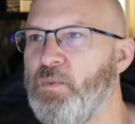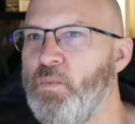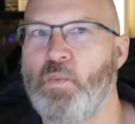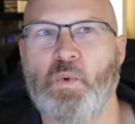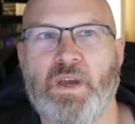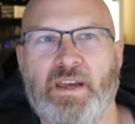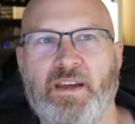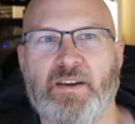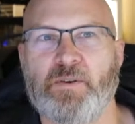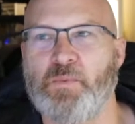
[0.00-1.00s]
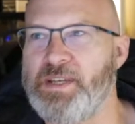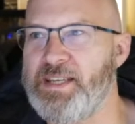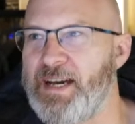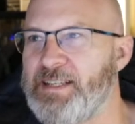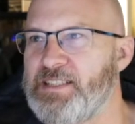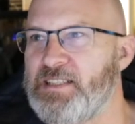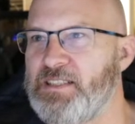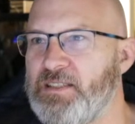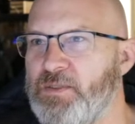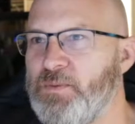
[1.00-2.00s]
where are we at?
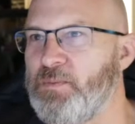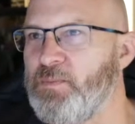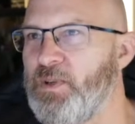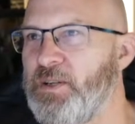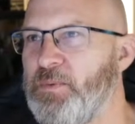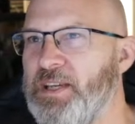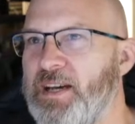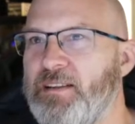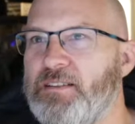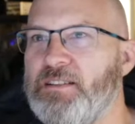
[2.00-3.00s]
Where are we at?